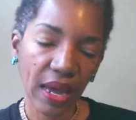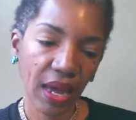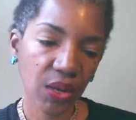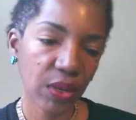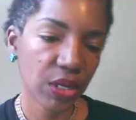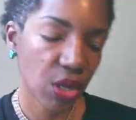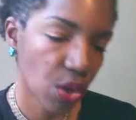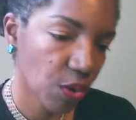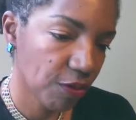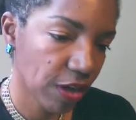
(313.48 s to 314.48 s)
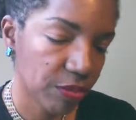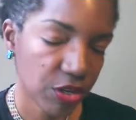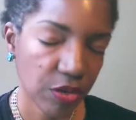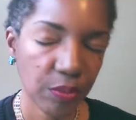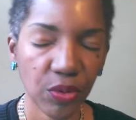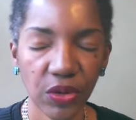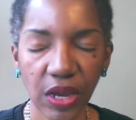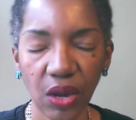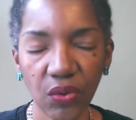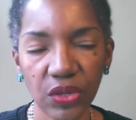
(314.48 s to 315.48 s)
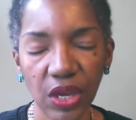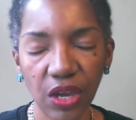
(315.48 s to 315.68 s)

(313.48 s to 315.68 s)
how do I know if I'm nearing burnout?